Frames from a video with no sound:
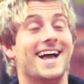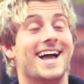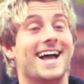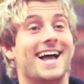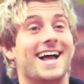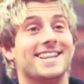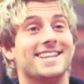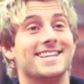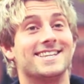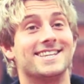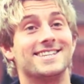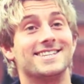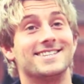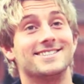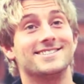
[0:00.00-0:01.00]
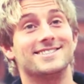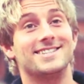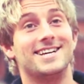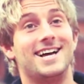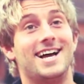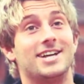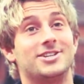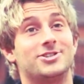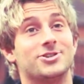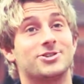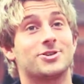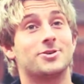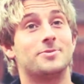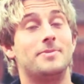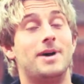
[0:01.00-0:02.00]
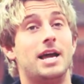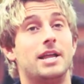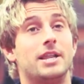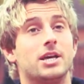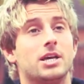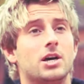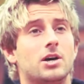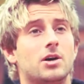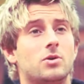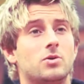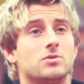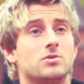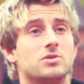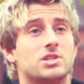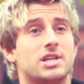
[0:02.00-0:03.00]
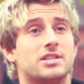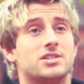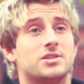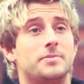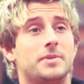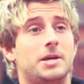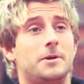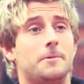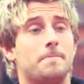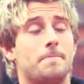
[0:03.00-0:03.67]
And I'd just come back and the girl said to me,